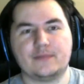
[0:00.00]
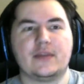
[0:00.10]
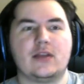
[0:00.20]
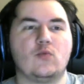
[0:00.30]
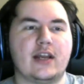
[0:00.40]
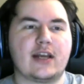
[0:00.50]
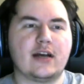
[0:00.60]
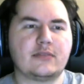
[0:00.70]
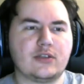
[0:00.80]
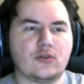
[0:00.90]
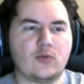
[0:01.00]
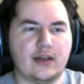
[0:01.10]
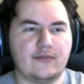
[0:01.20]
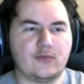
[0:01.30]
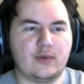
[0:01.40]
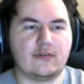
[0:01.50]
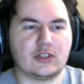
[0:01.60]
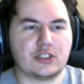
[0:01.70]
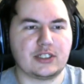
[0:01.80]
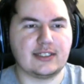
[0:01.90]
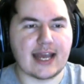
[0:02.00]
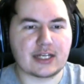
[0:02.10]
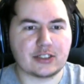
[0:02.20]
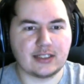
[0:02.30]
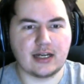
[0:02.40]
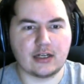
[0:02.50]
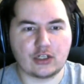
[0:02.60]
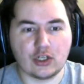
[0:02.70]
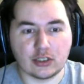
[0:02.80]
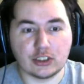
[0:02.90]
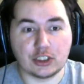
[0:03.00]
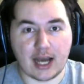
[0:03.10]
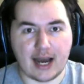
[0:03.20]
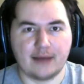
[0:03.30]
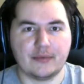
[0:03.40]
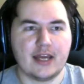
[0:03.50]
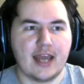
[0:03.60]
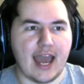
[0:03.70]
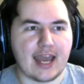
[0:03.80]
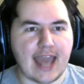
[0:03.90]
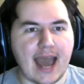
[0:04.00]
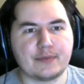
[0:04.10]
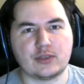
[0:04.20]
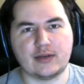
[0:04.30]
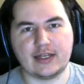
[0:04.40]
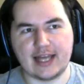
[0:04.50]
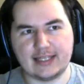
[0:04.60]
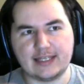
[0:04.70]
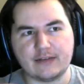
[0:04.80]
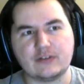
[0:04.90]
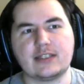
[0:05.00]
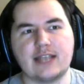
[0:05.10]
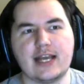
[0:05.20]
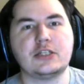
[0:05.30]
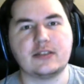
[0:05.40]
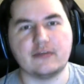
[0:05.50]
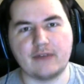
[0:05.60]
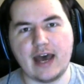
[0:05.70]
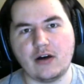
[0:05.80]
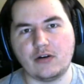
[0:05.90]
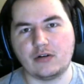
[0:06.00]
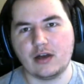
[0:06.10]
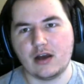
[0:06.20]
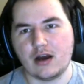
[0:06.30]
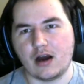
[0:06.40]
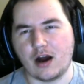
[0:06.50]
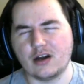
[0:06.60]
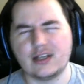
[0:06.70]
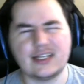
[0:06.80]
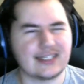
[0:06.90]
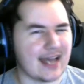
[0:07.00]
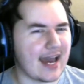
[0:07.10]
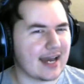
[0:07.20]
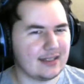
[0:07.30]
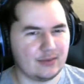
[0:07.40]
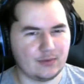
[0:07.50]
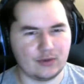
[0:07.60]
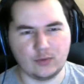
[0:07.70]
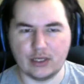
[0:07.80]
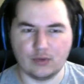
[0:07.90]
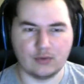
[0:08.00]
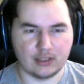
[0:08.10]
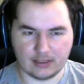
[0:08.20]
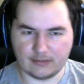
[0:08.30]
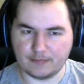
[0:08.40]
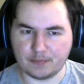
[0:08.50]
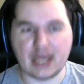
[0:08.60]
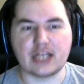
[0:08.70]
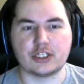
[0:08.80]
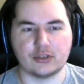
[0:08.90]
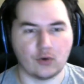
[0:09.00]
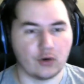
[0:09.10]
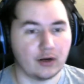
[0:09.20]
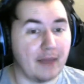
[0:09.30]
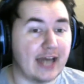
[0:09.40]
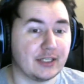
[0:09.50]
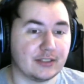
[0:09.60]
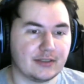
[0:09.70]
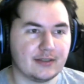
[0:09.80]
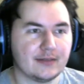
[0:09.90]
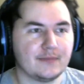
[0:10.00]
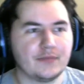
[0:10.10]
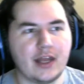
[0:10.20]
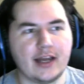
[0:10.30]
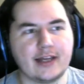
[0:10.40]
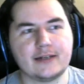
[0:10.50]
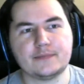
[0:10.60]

when it comes to Graveweaver, she's actually done a good job at capturing that different stages of hell aren't exactly what we would picture or imagine. Like,